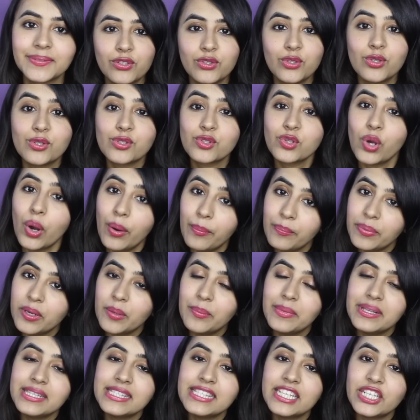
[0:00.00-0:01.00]
Those
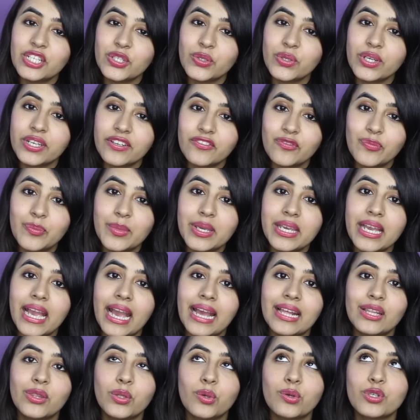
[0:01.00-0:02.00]
compliments that you give me
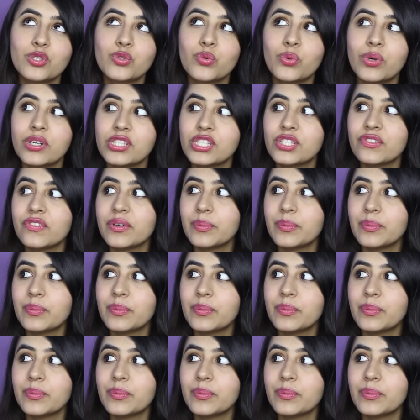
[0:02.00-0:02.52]
and those words